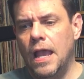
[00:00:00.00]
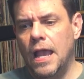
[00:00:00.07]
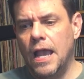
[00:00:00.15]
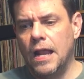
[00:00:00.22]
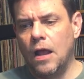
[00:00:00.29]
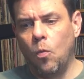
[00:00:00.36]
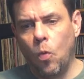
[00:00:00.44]

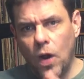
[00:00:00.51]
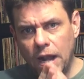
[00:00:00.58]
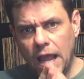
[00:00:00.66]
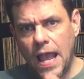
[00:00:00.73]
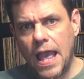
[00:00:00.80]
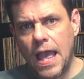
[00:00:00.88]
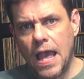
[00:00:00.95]
And I went
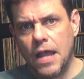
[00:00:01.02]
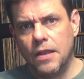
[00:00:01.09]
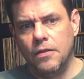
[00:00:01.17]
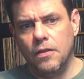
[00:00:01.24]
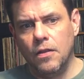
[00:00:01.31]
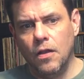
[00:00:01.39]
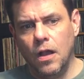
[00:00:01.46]

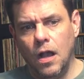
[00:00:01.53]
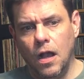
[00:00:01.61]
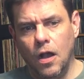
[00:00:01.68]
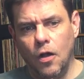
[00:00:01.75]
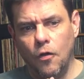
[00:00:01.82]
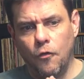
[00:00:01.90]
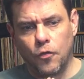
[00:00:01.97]
ahead
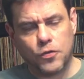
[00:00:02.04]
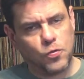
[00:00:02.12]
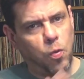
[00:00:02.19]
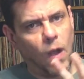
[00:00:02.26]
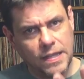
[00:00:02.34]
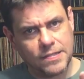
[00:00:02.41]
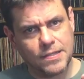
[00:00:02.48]
uh, for
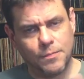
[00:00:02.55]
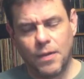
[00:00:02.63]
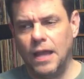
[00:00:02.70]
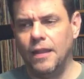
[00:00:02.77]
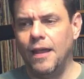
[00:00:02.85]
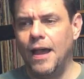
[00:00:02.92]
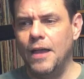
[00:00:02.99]
twice in
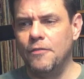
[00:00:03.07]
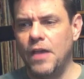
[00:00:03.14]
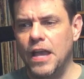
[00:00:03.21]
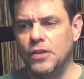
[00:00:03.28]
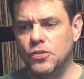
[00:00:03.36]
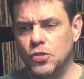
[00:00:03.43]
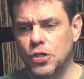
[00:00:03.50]
my life
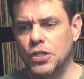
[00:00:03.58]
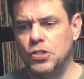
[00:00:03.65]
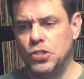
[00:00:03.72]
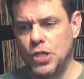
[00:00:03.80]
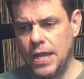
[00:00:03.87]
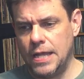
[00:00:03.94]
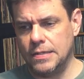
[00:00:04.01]
and took a
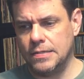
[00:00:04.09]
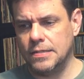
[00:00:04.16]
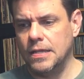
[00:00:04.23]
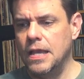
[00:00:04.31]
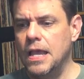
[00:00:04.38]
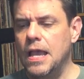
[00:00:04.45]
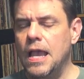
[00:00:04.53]

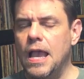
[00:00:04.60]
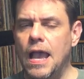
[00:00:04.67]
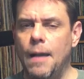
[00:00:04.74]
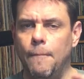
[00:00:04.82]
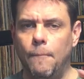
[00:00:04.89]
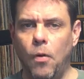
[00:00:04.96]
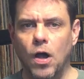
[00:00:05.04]
chance
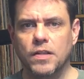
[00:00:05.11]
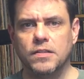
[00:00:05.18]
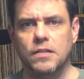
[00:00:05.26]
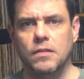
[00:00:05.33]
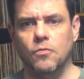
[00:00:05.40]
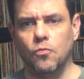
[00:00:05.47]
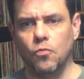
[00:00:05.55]
and bought
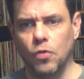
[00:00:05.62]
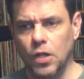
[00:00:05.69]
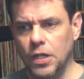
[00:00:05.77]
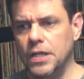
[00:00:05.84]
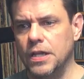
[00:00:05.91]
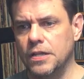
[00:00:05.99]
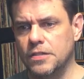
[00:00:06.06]

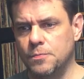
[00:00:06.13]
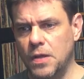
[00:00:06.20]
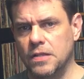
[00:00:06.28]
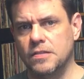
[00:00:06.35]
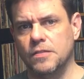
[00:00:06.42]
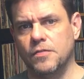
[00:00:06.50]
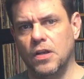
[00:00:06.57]
really
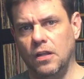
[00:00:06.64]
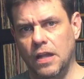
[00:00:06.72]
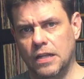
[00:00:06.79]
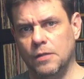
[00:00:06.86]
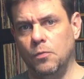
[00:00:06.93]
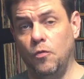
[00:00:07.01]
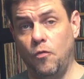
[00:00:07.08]
expensive
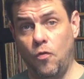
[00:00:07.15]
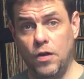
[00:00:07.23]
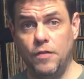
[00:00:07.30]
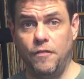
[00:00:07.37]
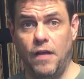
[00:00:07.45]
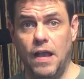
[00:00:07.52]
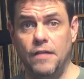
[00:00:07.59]
collectible
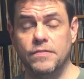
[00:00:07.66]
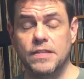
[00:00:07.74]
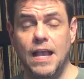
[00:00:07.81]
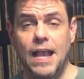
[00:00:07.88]
45s.